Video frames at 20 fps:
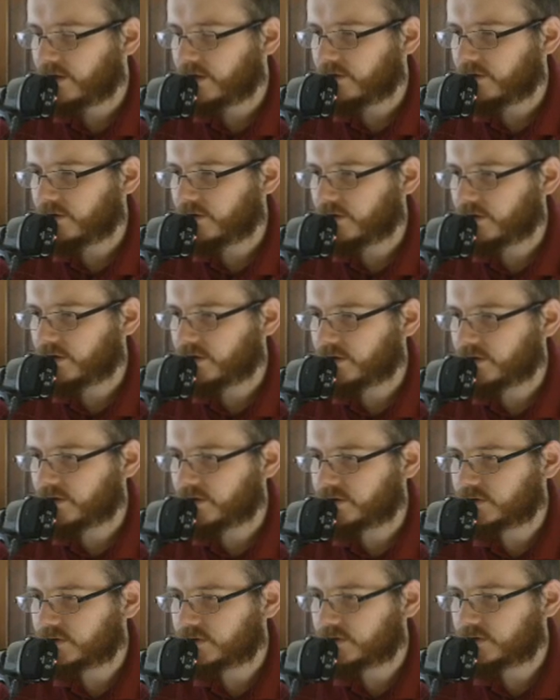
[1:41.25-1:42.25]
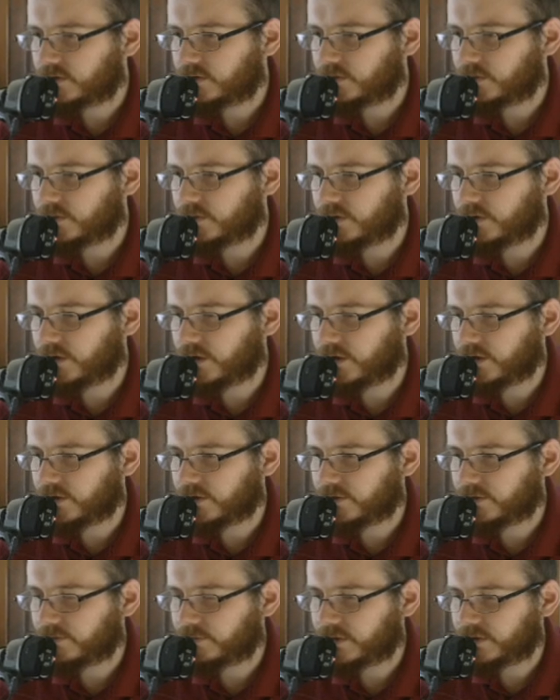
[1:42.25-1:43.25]
The current goes through
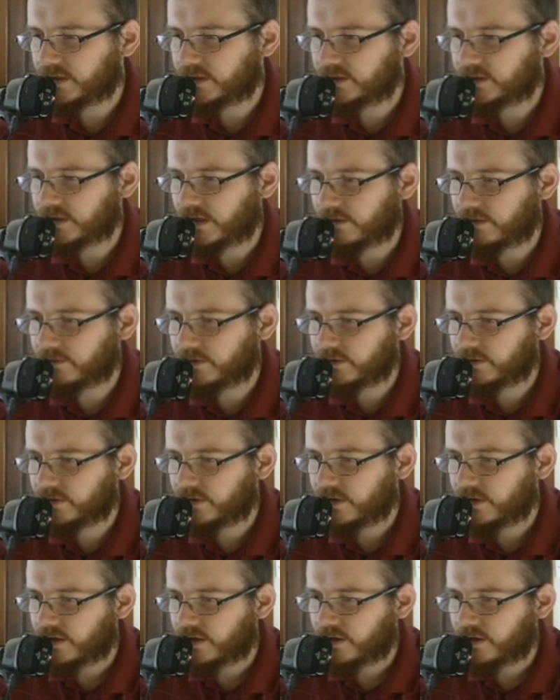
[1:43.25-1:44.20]
the potentiometer,